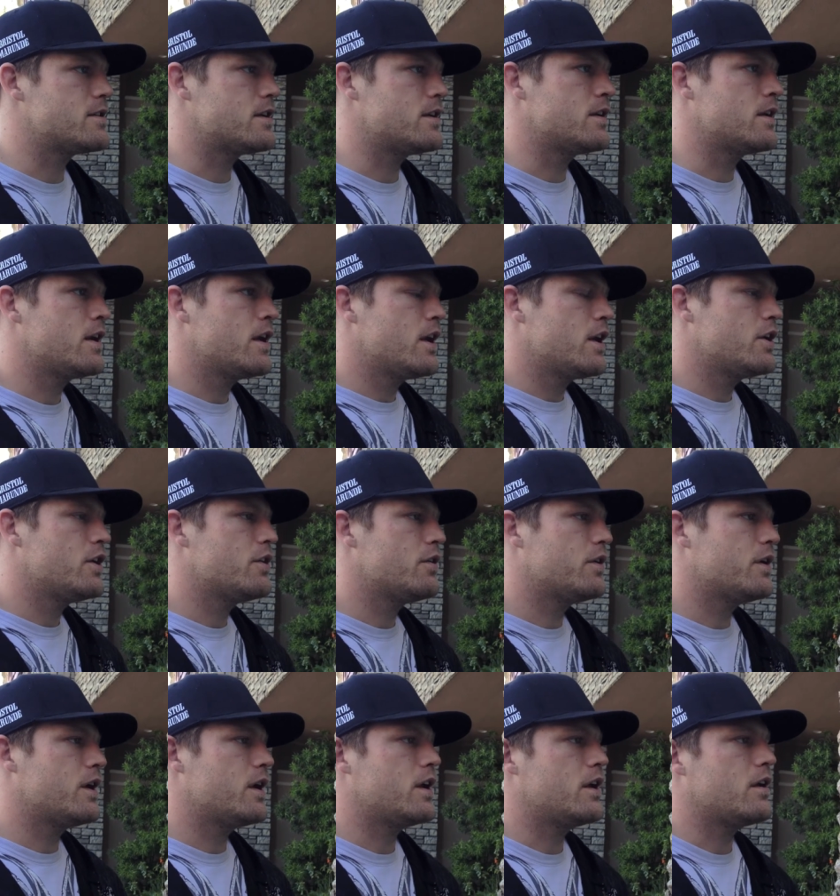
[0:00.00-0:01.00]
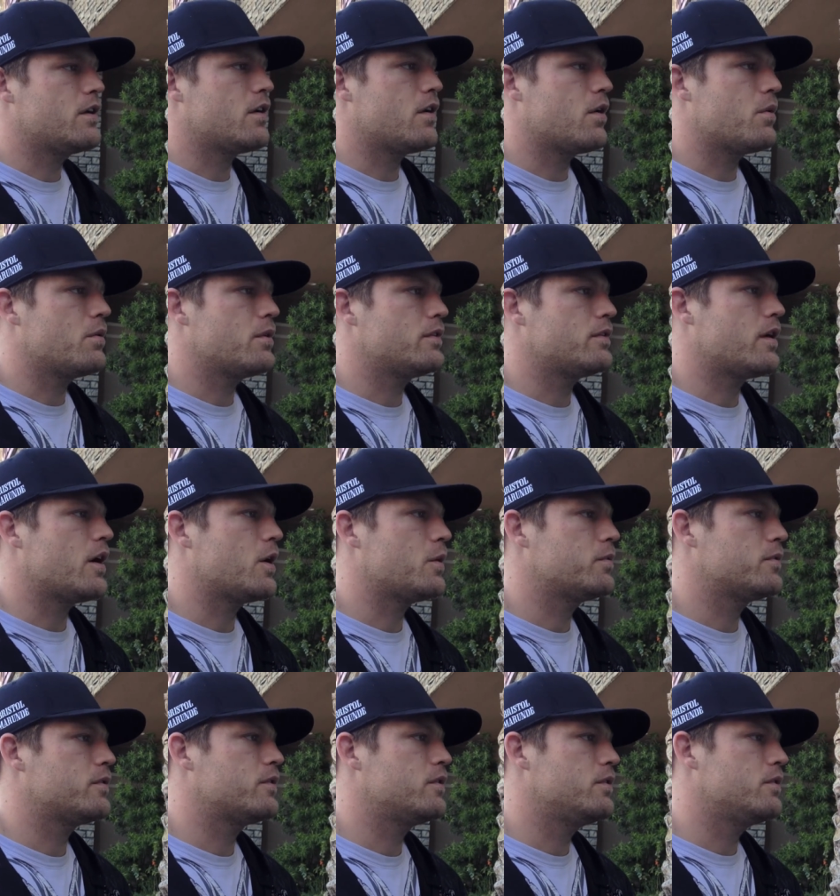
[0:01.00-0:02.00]
and and it always
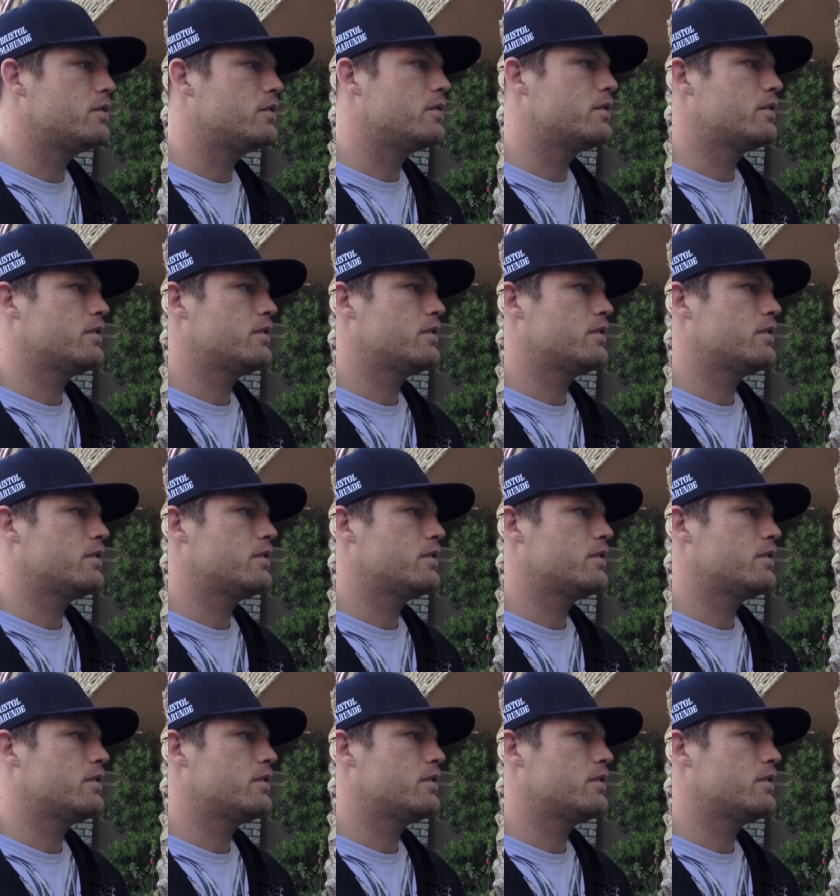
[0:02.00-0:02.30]
helps to